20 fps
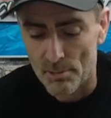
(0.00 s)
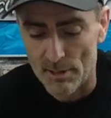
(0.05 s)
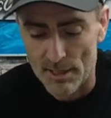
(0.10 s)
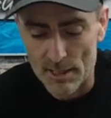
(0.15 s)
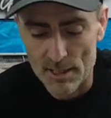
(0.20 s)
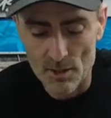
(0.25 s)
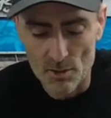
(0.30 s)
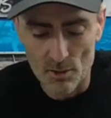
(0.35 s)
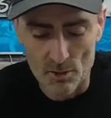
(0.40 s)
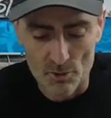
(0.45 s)

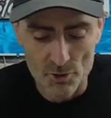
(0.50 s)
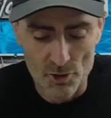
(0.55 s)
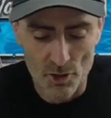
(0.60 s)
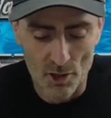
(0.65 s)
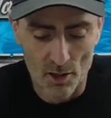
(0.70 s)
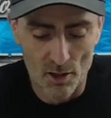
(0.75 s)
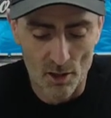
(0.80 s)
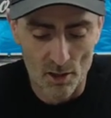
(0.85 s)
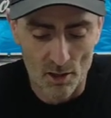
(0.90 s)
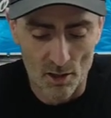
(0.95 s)
Bring your
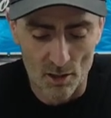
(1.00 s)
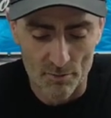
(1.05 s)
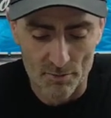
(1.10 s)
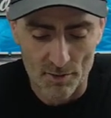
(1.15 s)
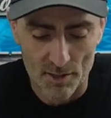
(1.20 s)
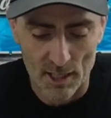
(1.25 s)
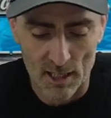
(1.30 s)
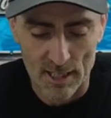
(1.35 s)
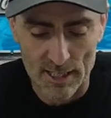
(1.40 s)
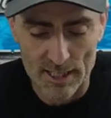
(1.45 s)
jar
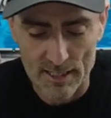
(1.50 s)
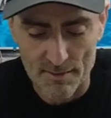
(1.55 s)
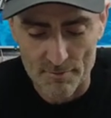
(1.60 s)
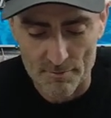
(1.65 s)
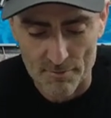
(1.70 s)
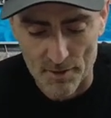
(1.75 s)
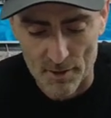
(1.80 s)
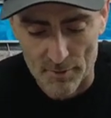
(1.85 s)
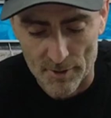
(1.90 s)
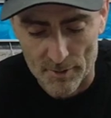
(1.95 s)
of
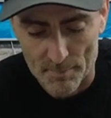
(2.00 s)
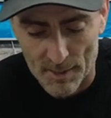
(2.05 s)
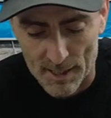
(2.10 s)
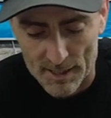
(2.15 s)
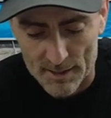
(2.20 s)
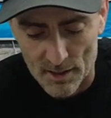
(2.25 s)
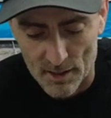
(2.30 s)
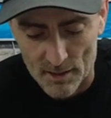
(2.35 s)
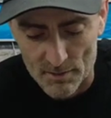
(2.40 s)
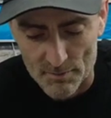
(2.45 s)
cleaning fluid
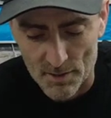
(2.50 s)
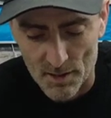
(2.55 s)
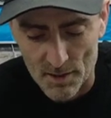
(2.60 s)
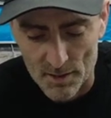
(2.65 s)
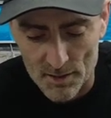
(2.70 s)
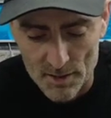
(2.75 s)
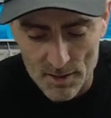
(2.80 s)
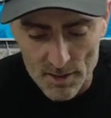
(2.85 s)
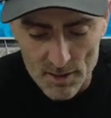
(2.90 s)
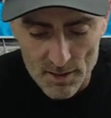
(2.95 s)
back
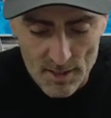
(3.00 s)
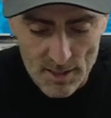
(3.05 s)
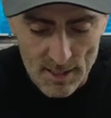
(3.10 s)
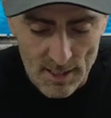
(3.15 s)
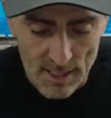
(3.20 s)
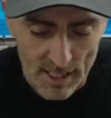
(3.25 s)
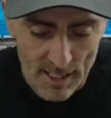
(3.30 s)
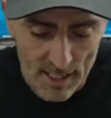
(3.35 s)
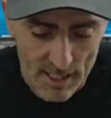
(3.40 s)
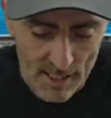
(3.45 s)
over
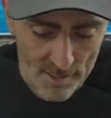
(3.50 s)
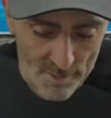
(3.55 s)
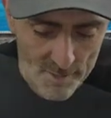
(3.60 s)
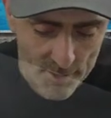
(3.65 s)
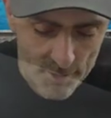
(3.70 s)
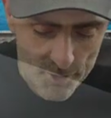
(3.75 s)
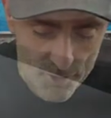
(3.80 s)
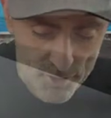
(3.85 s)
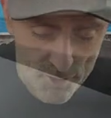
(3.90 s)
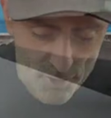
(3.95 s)
and